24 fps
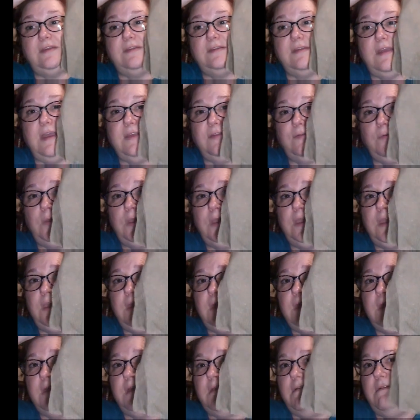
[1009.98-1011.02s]
this last
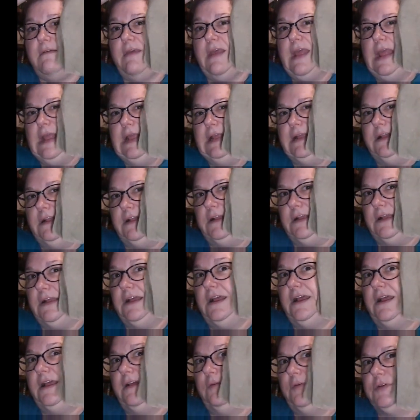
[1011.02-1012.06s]
weekend.
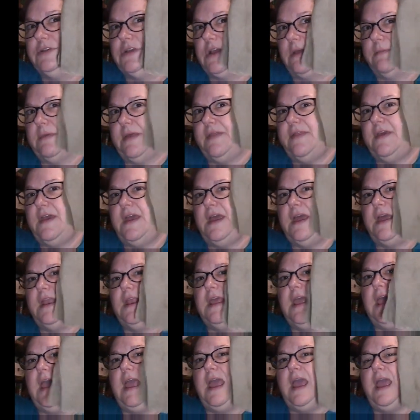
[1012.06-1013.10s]
We'll talk about that.
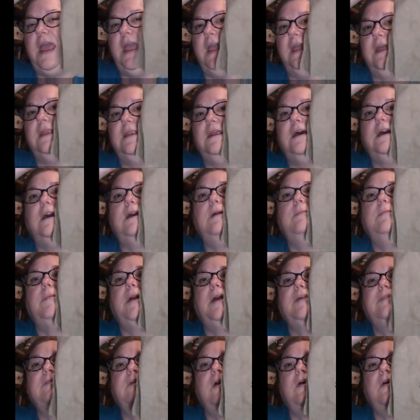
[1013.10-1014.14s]
And
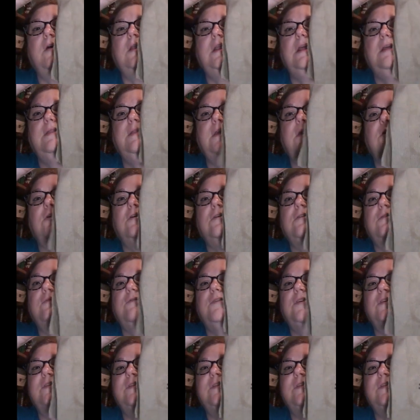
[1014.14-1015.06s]
I saw it in there for